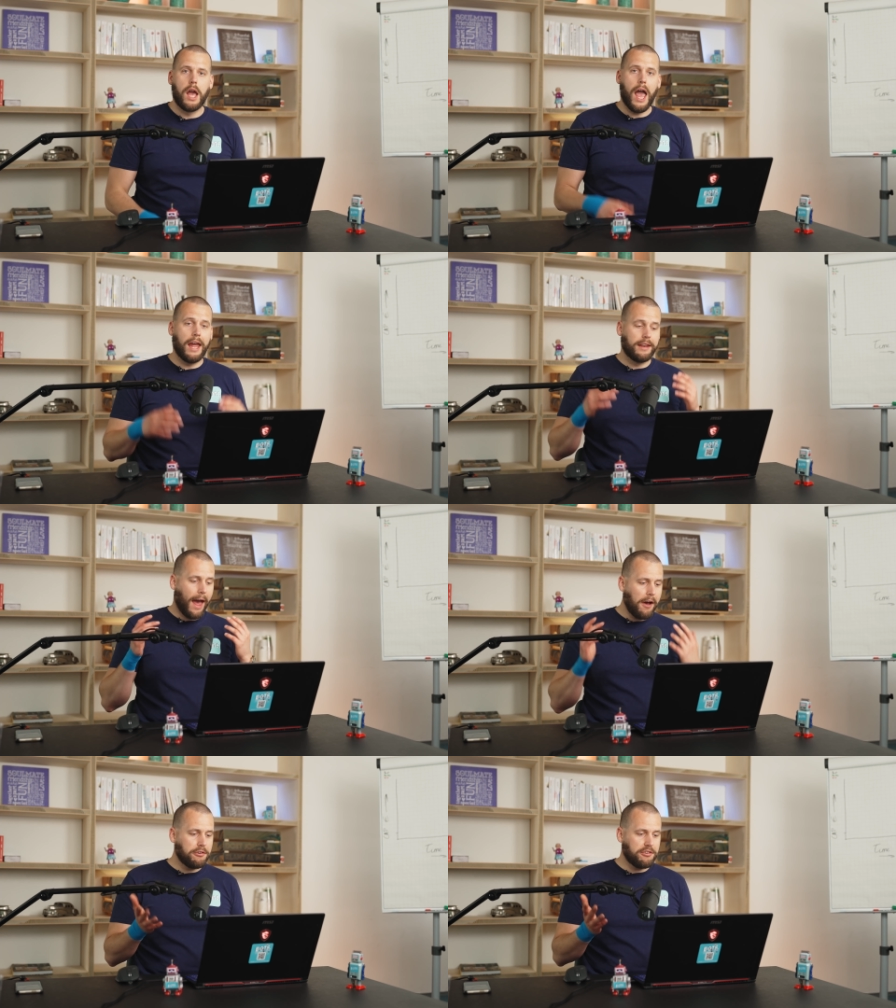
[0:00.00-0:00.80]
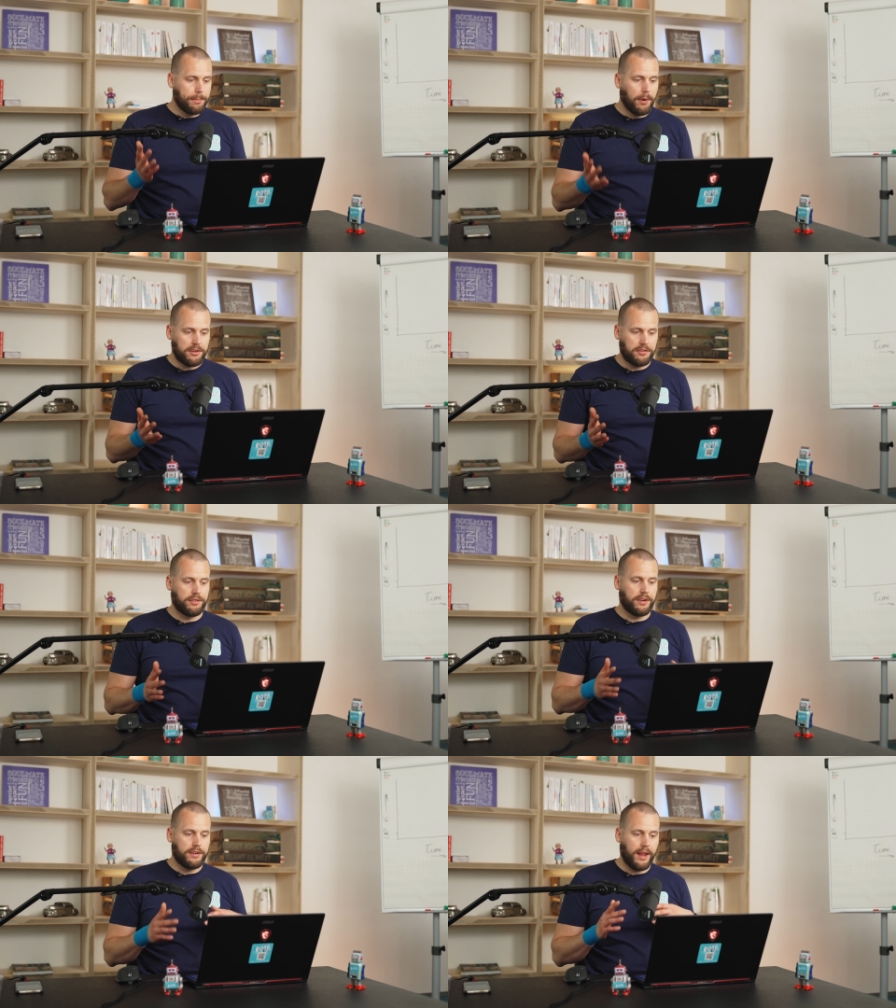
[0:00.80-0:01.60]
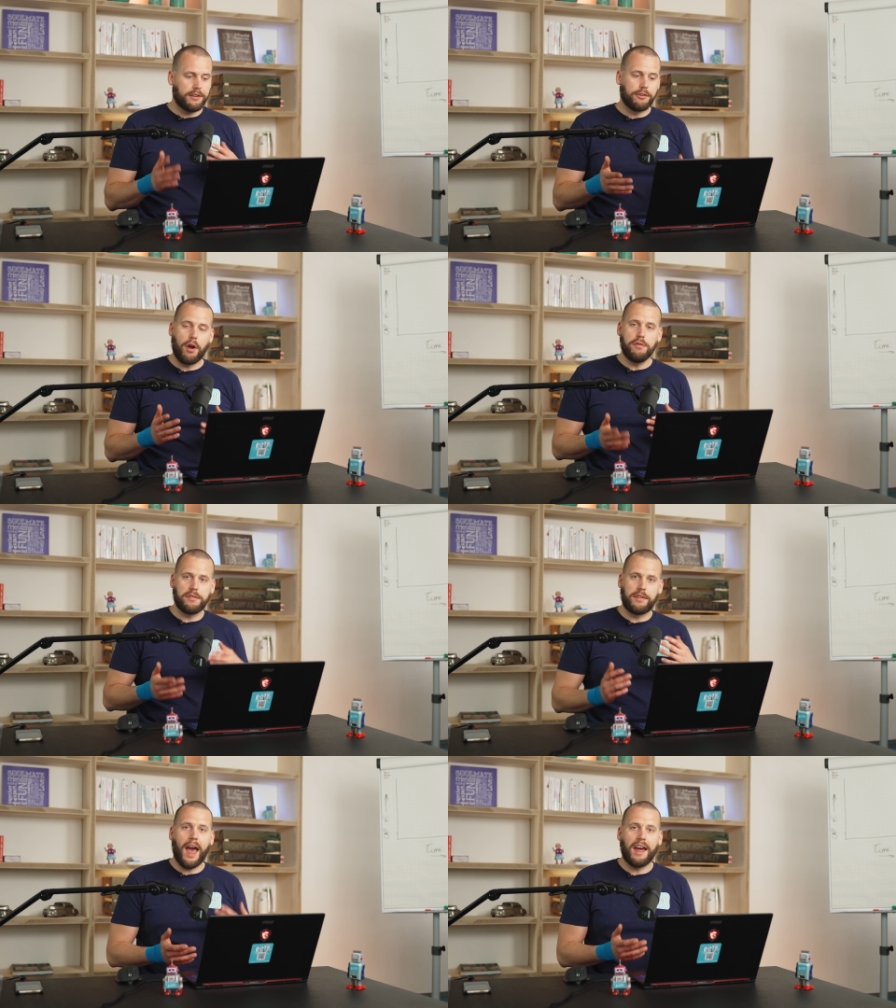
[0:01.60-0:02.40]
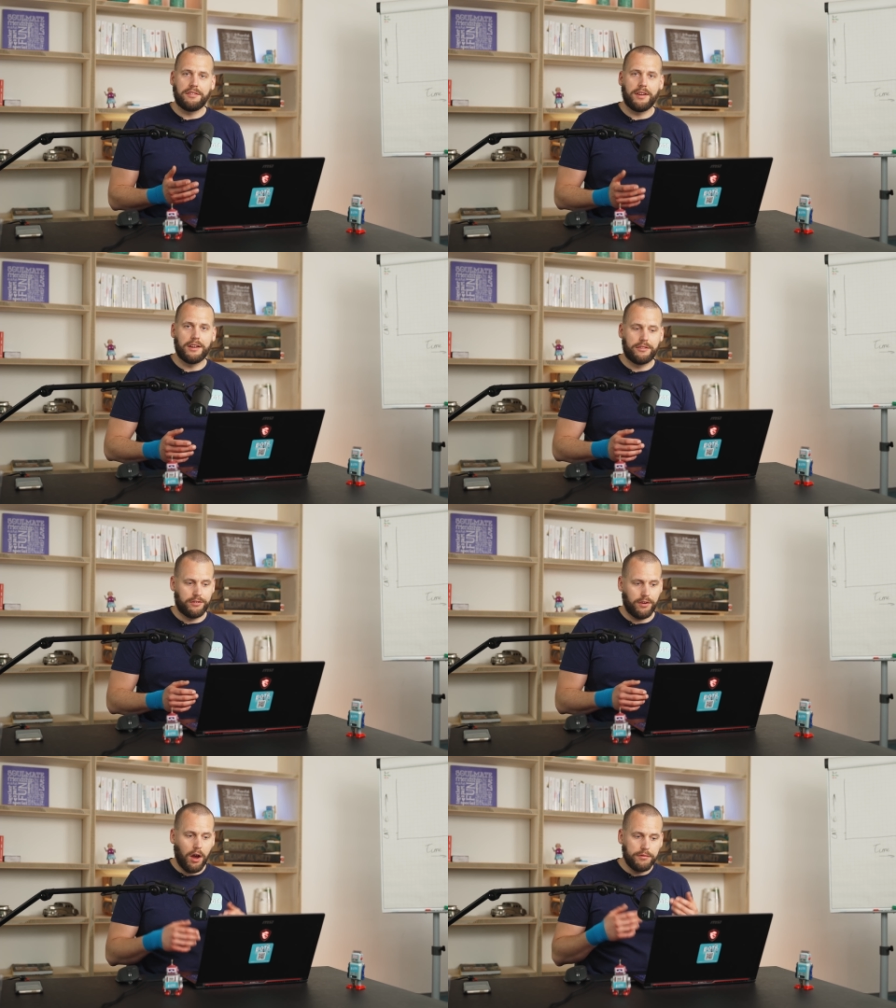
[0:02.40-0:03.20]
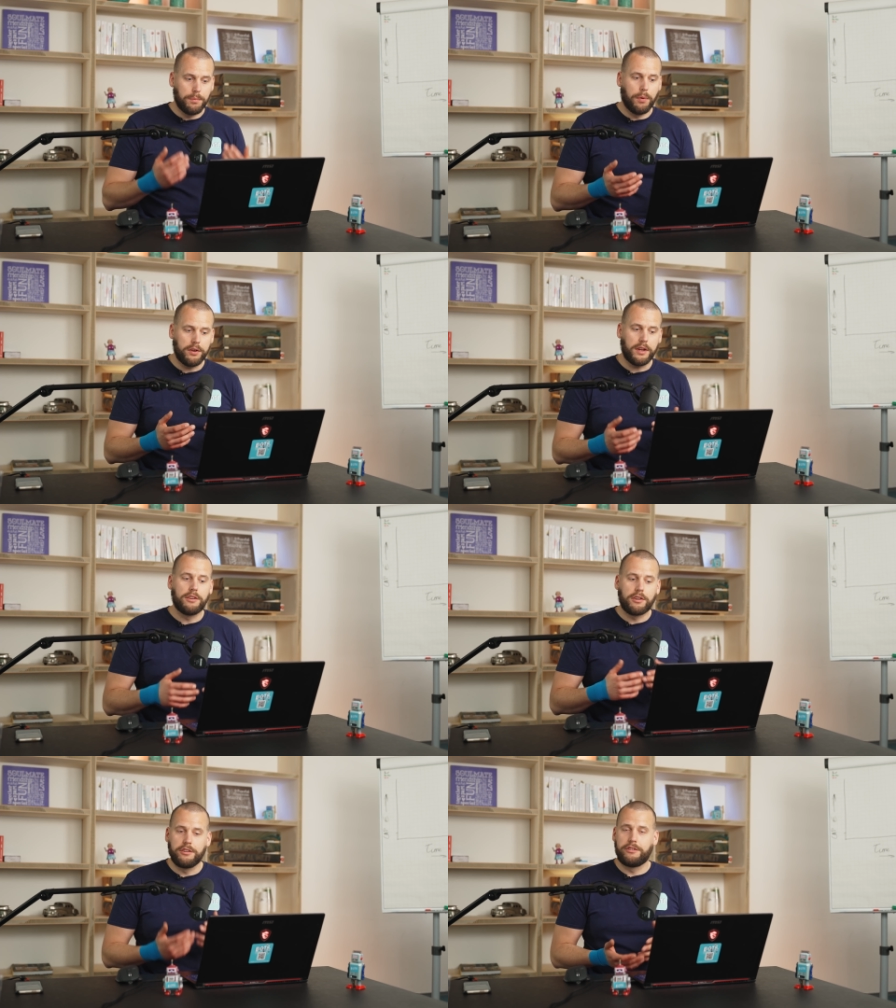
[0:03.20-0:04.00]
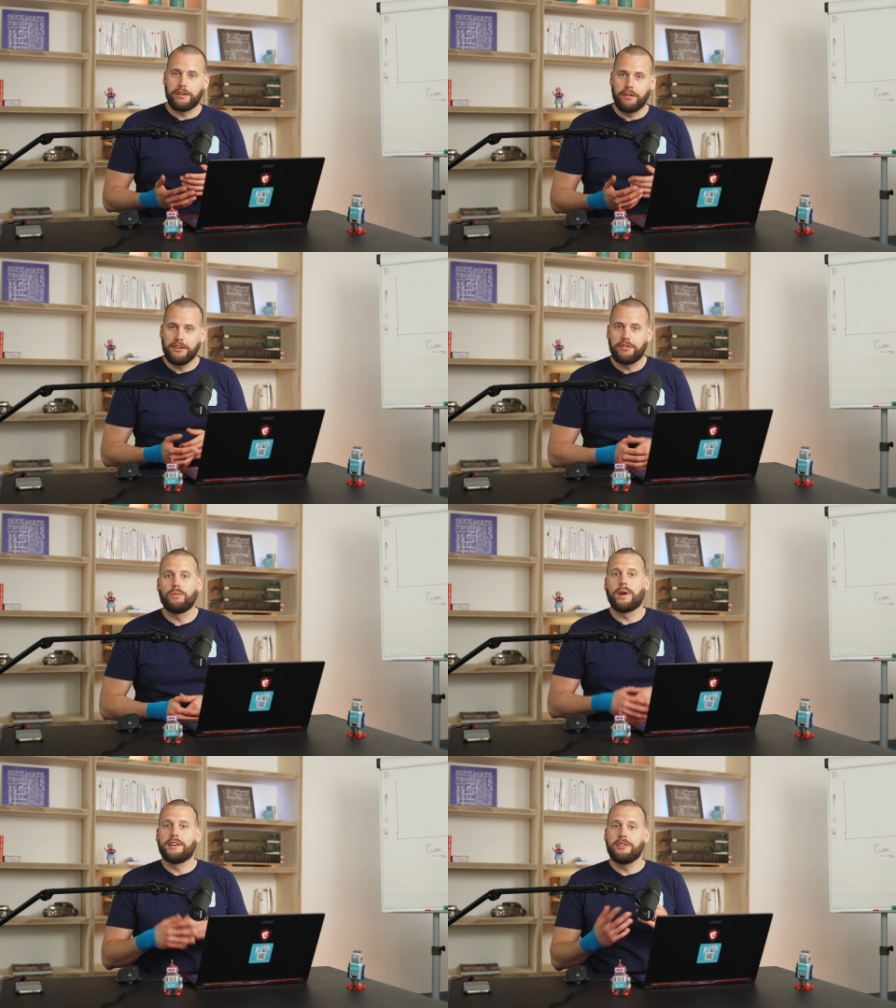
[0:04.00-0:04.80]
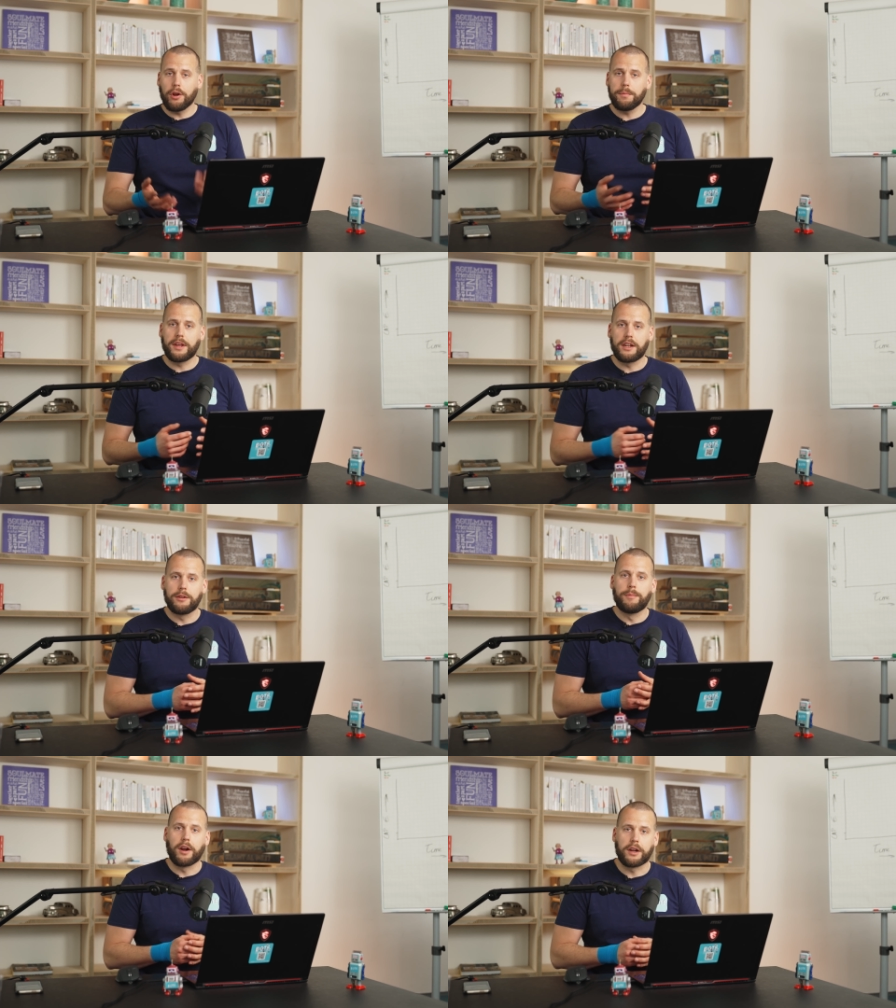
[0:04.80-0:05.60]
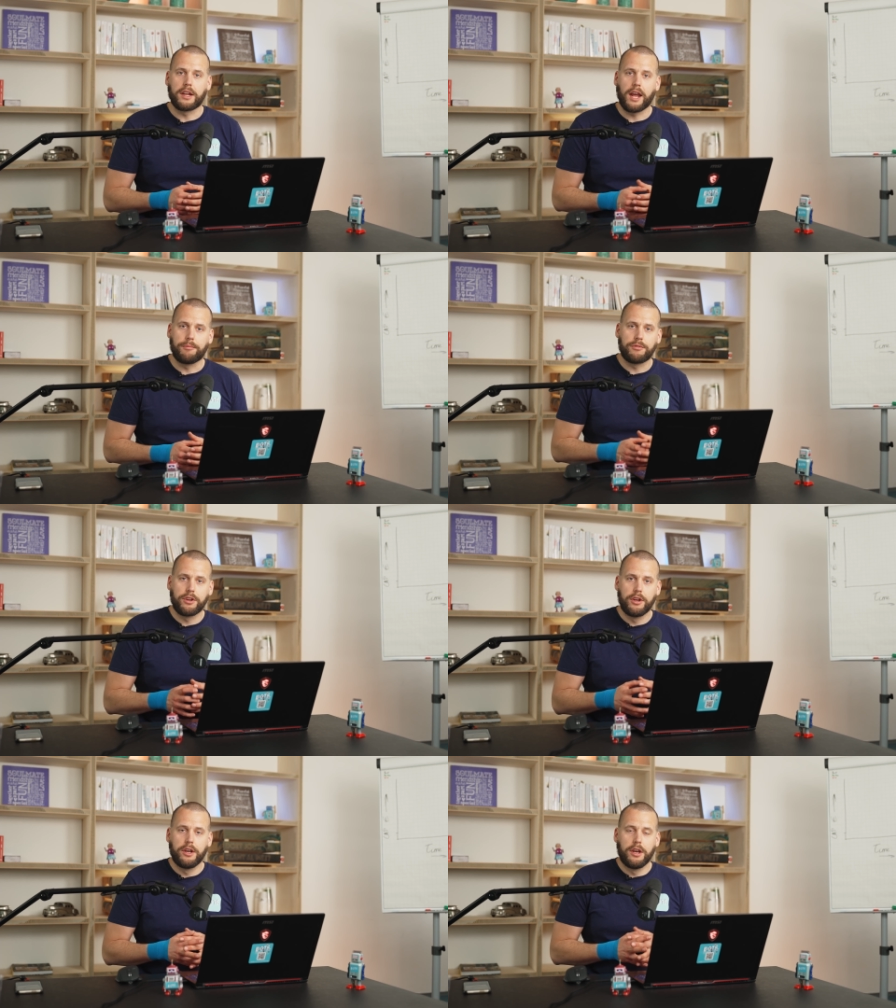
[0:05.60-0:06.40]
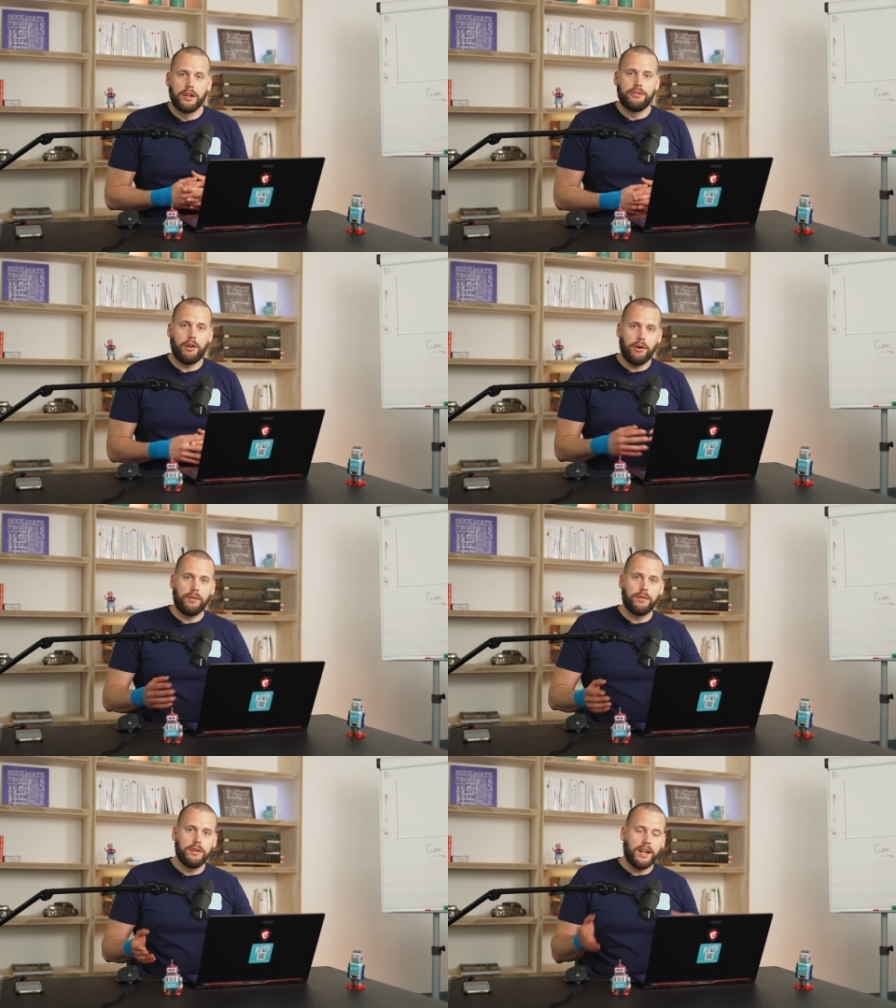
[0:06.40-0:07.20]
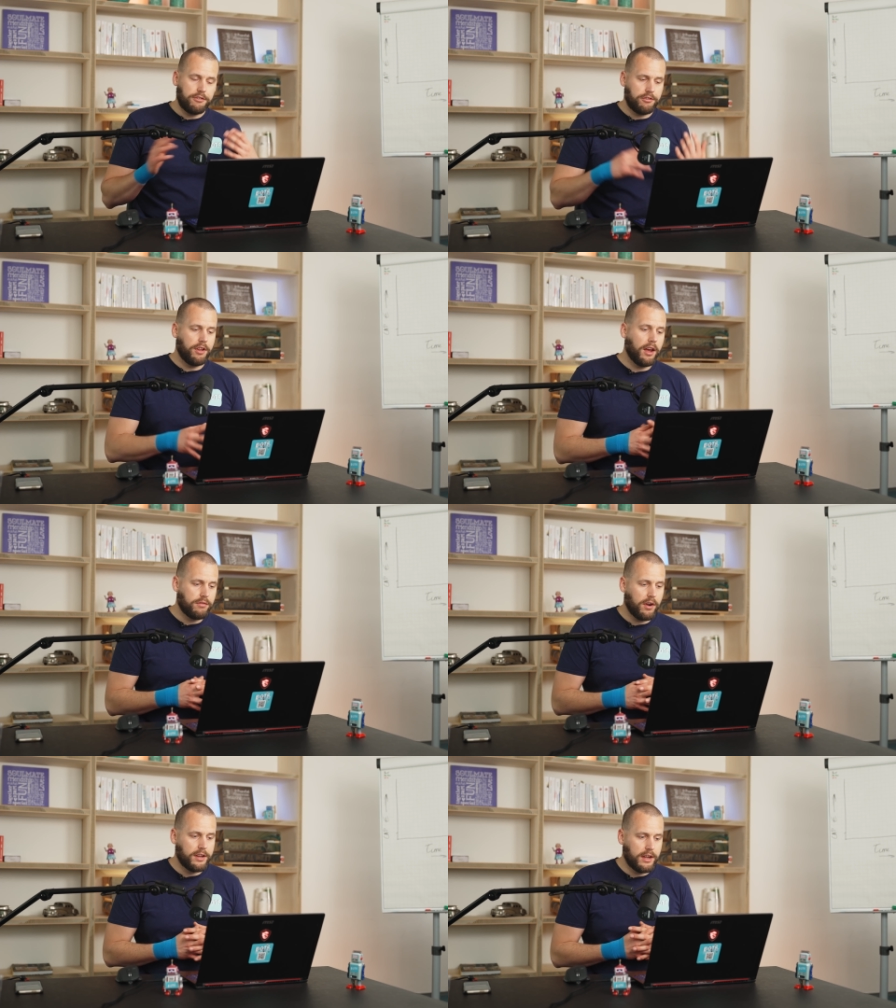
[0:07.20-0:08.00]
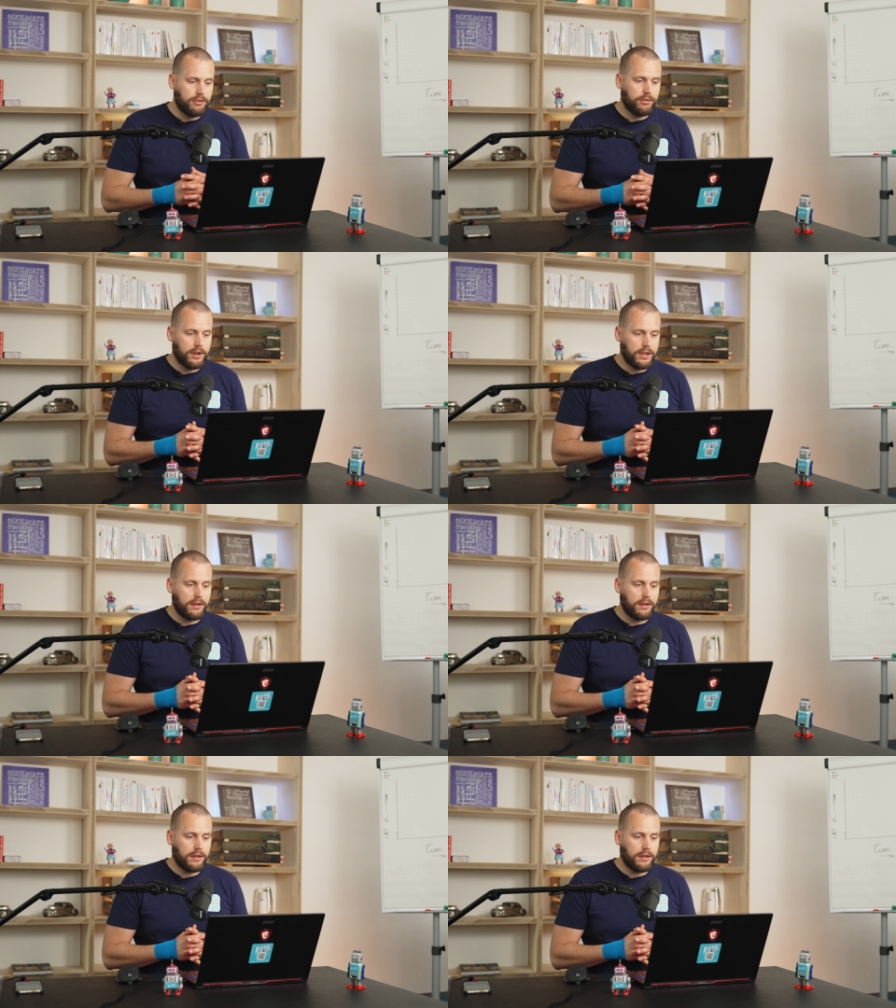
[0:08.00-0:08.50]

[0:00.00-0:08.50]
and how does bots take the growth of the assets of the bot into consideration when determining the market caps. So let's just dive right into it